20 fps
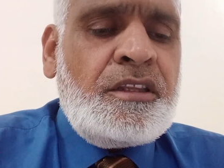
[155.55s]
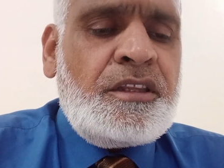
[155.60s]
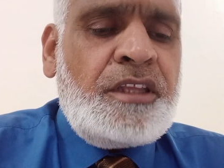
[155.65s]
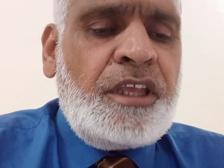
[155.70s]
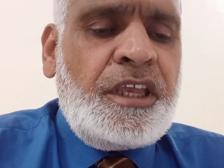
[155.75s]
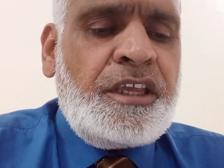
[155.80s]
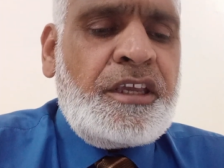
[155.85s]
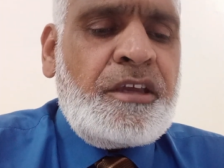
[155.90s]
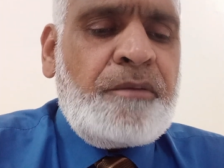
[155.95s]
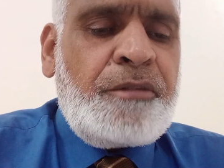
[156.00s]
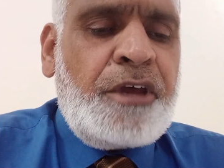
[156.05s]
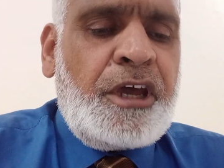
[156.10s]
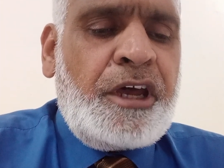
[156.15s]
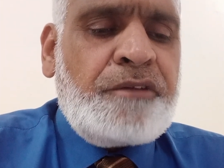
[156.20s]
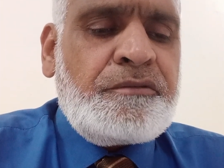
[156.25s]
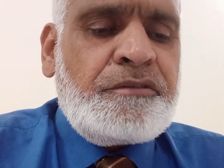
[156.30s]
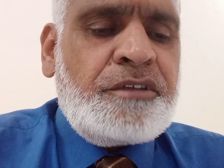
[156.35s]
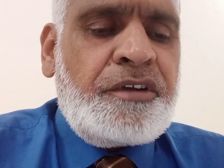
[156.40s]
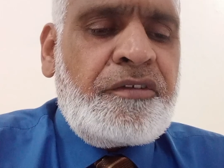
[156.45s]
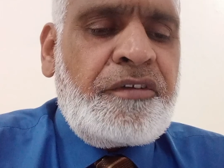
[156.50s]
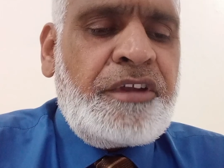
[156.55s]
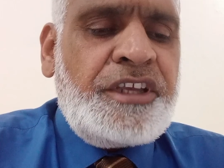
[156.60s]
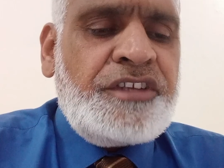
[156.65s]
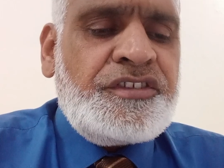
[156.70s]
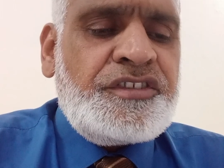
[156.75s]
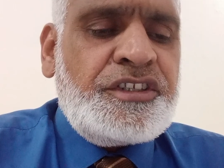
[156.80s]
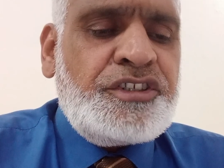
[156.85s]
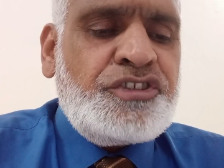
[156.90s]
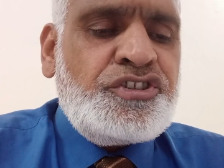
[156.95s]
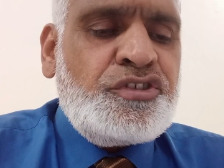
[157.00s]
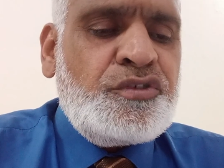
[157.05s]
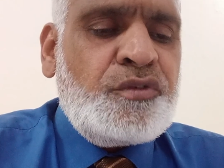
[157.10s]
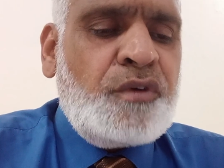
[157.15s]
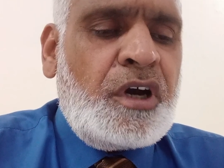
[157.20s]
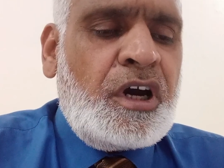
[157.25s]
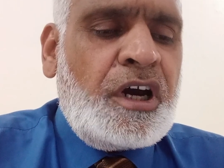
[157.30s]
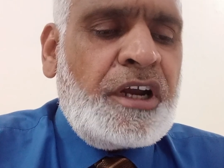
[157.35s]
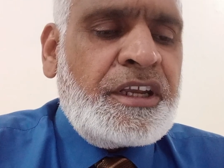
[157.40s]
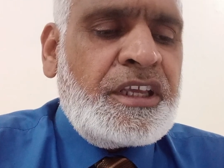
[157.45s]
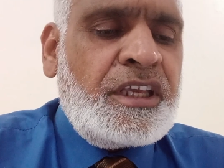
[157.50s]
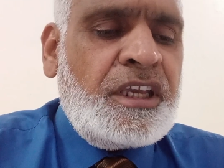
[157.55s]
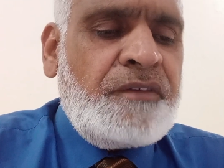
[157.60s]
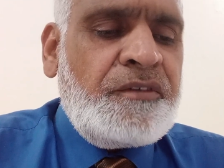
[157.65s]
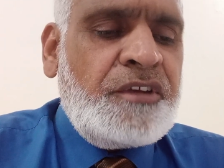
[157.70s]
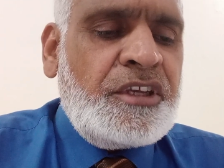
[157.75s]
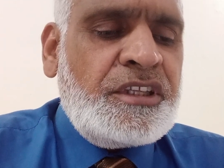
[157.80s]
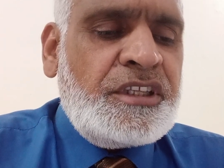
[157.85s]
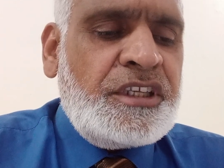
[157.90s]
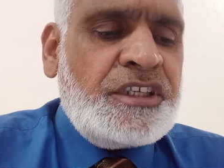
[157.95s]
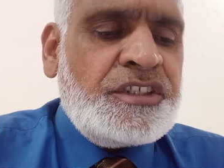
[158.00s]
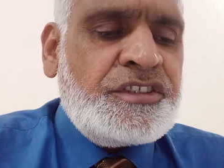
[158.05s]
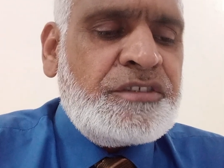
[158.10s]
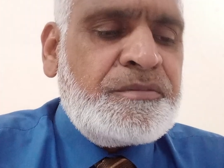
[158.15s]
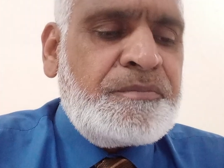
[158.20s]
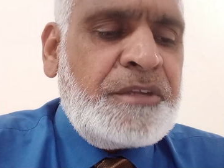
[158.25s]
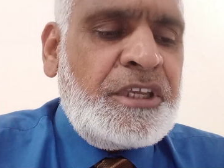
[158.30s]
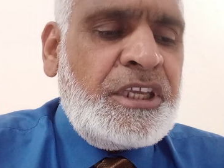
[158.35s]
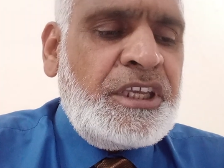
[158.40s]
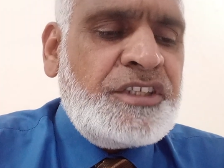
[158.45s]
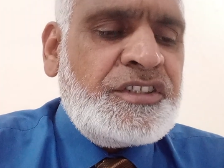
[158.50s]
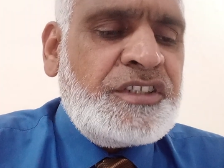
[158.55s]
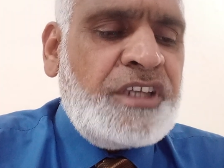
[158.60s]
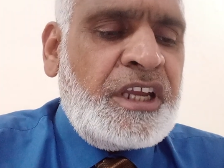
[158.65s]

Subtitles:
Think about the reason you are giving this speech